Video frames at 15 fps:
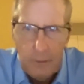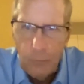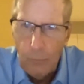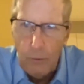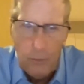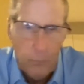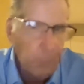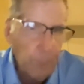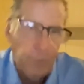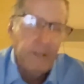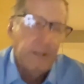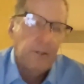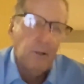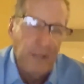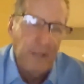We're going to
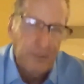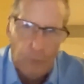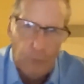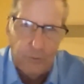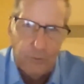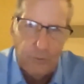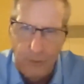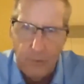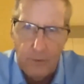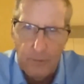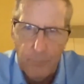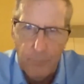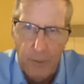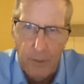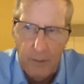put electrodes into their
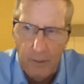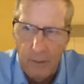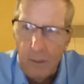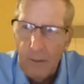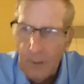brain.